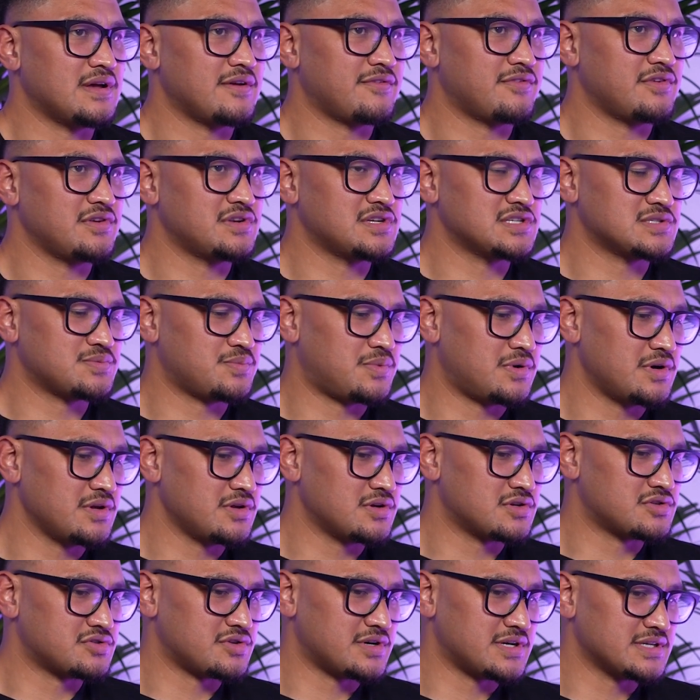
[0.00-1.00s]
you just put
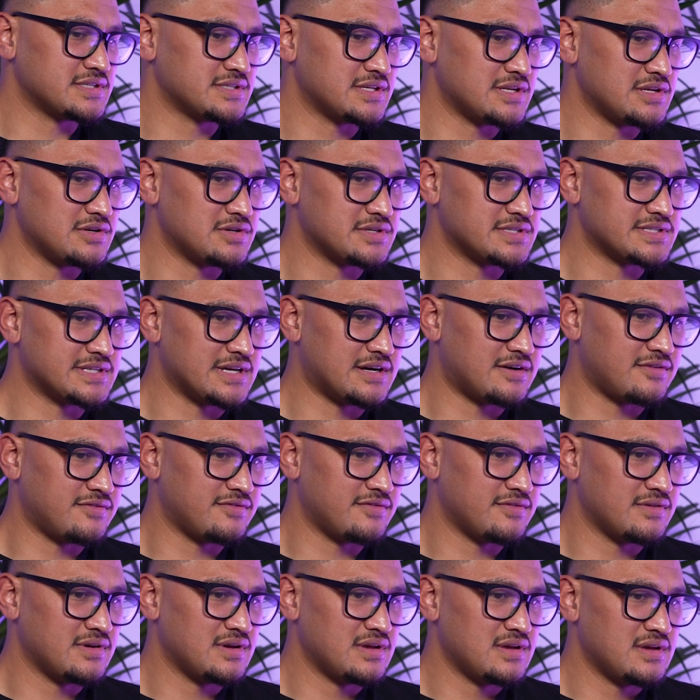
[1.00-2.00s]
your trust in
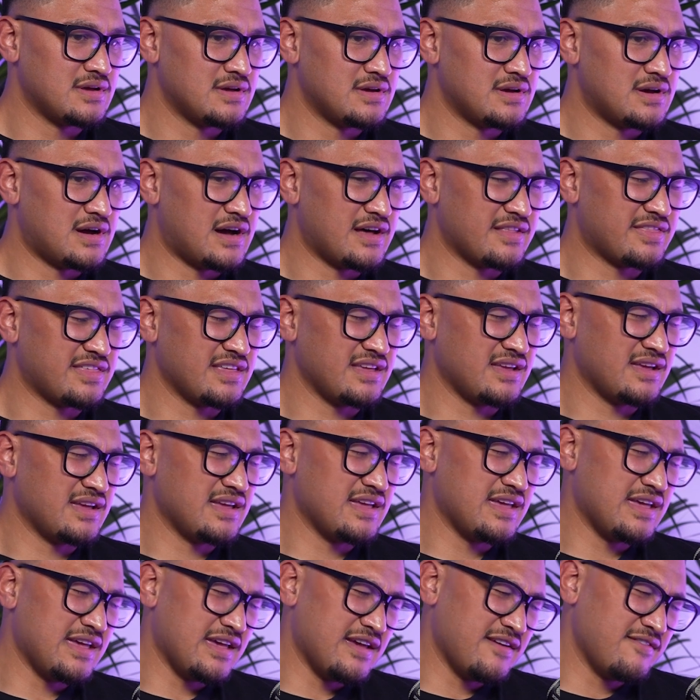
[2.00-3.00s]
yourself, I think
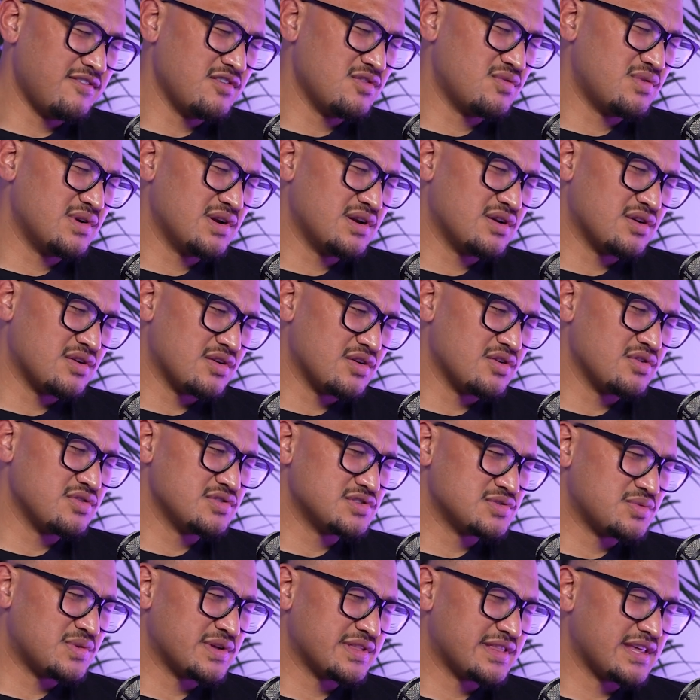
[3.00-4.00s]
everyone
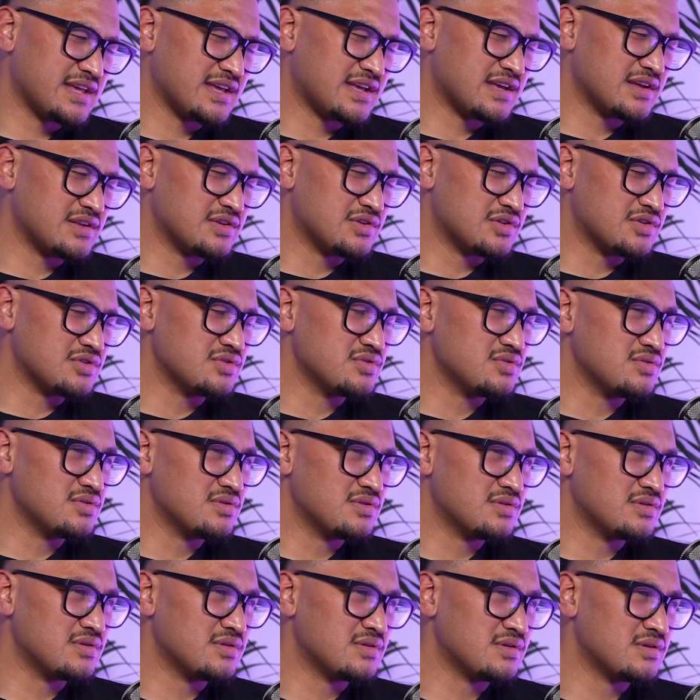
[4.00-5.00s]
knows what they can do.
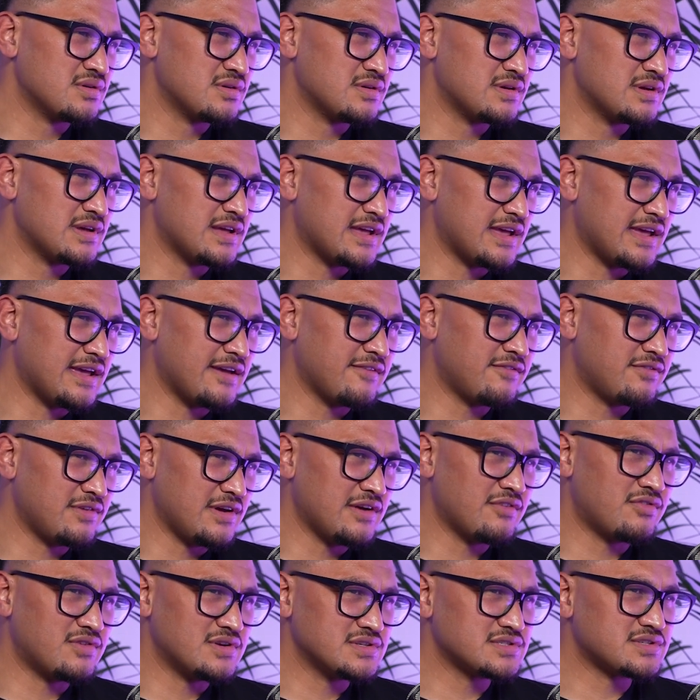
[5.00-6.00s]

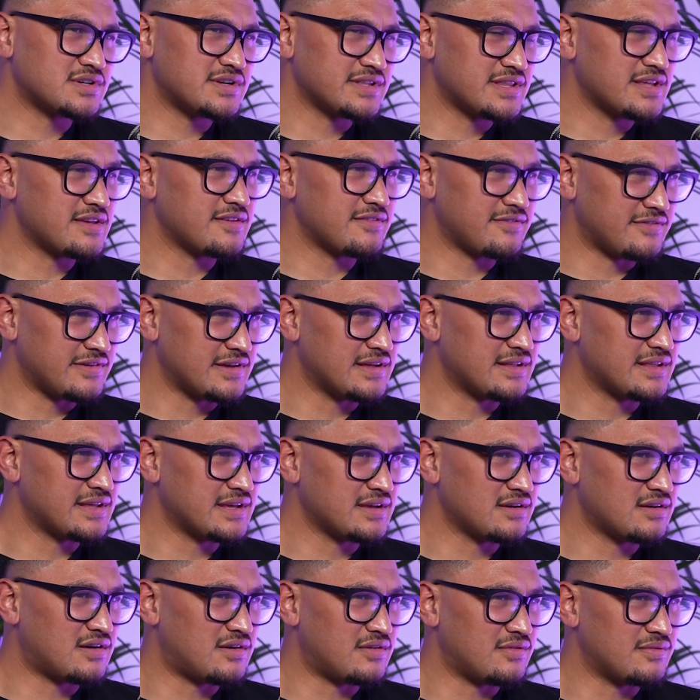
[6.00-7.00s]
Everyone's got their
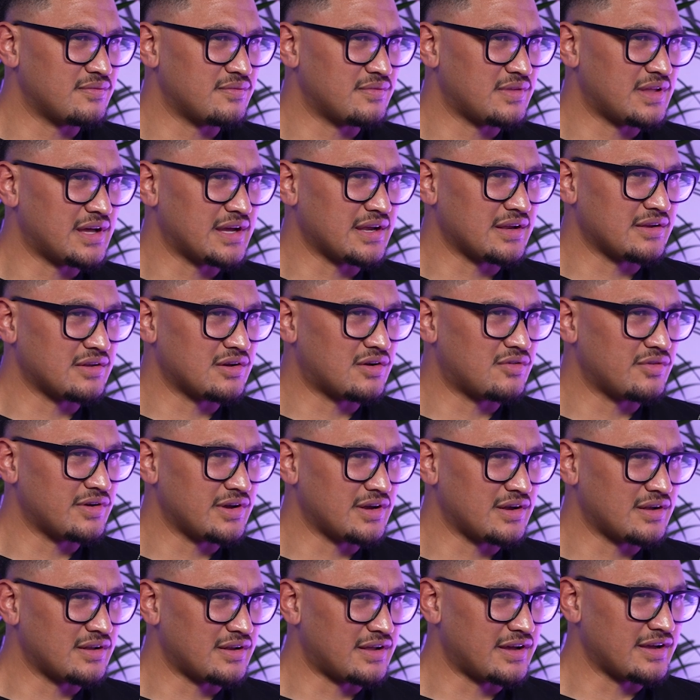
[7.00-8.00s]
feeling on like
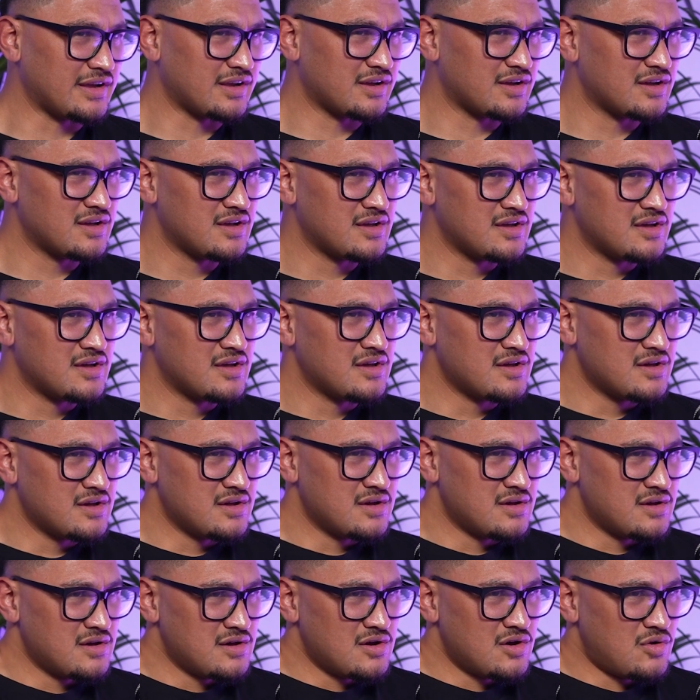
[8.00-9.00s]
knowing like
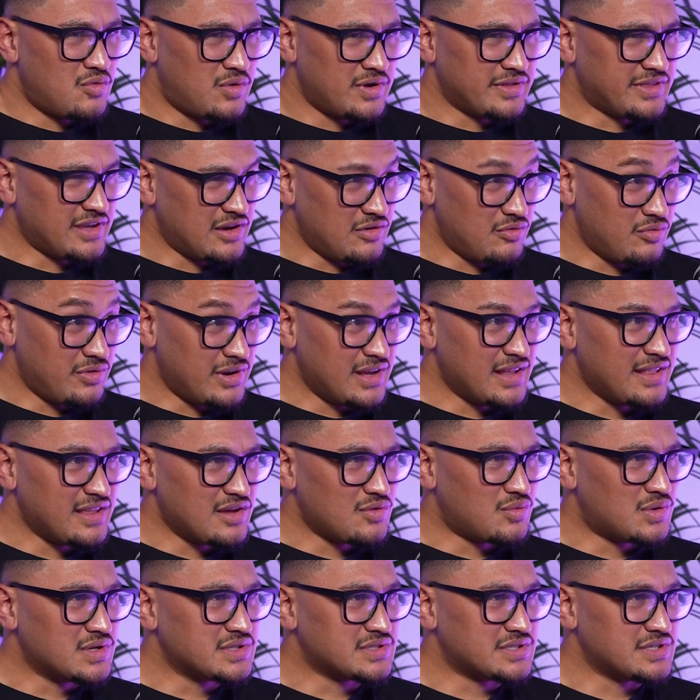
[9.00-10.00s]
what they really
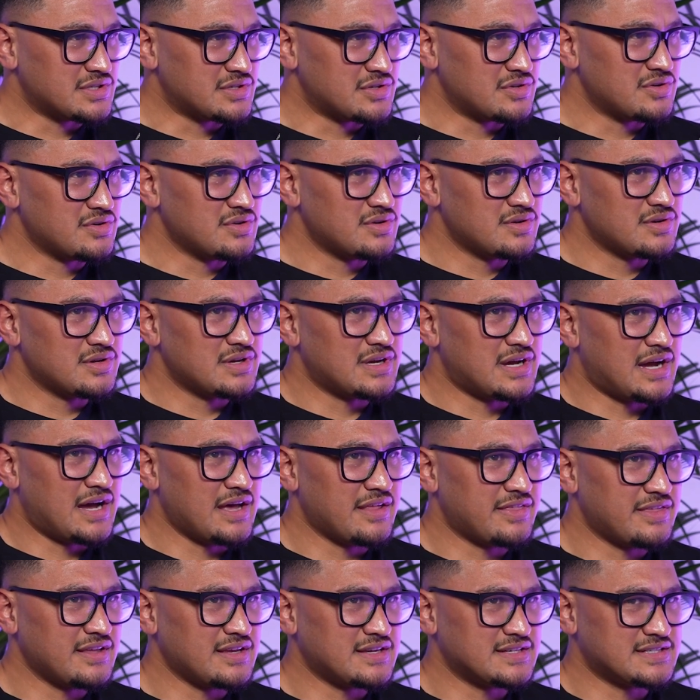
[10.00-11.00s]
want to do.
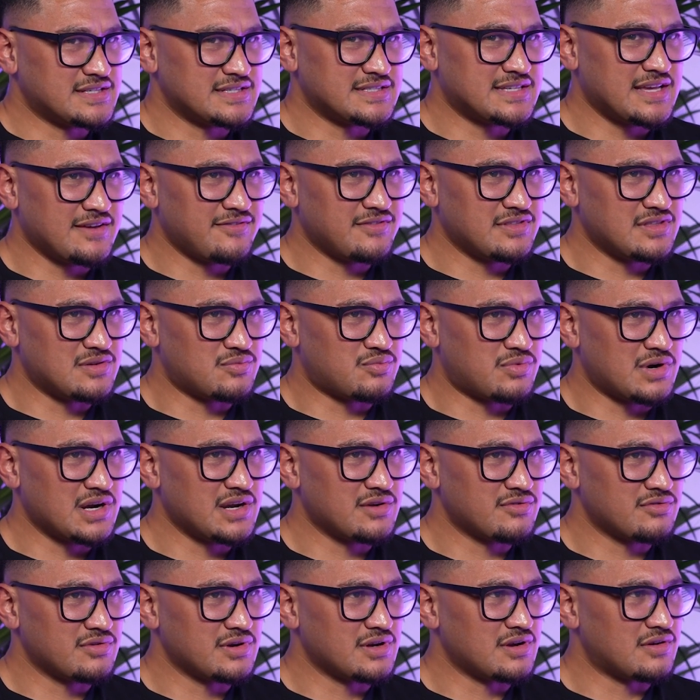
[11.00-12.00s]
I think it's just having the
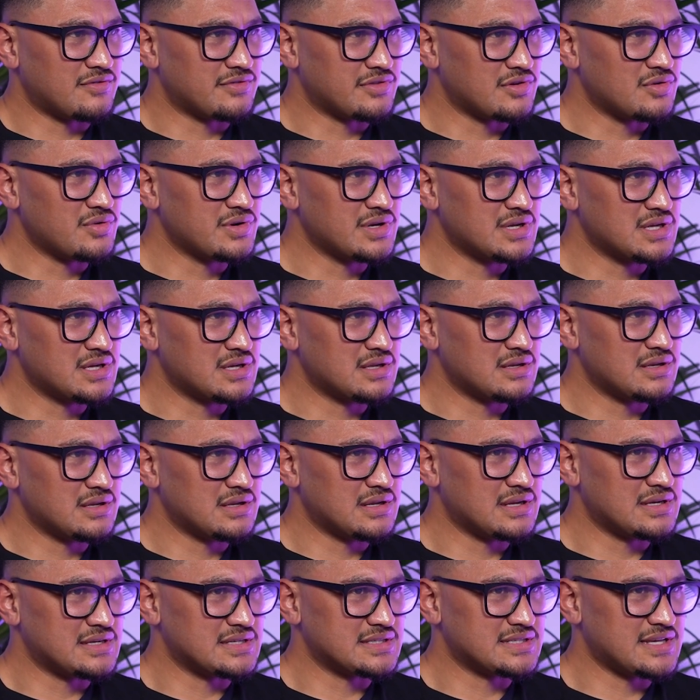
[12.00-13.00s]
bravery of doing it
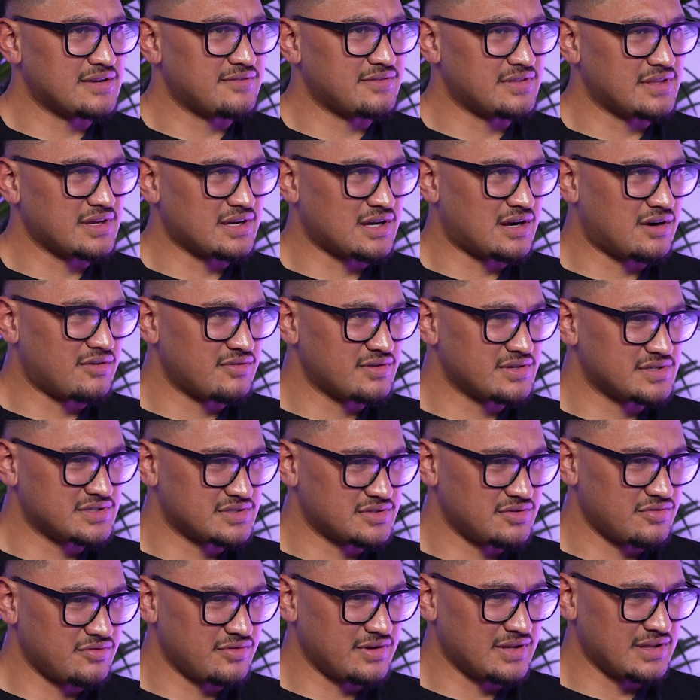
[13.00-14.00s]
and just having the courage
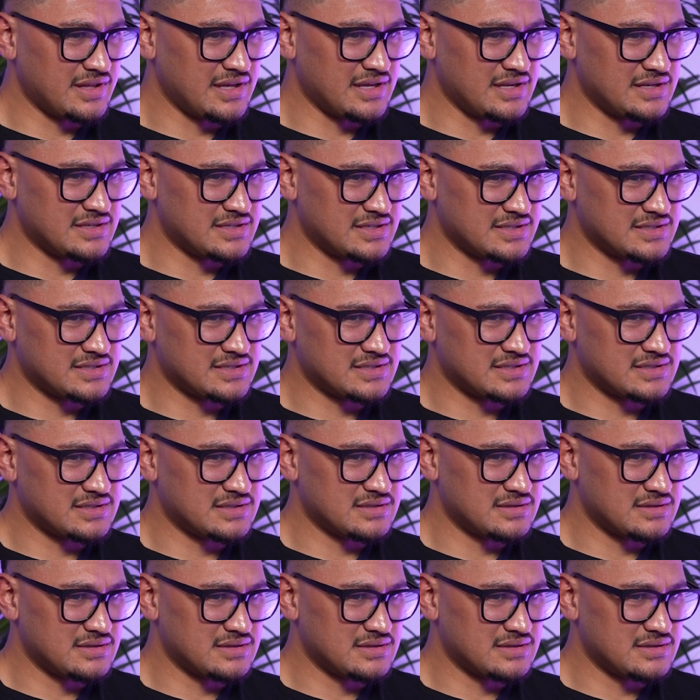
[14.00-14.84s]
to really just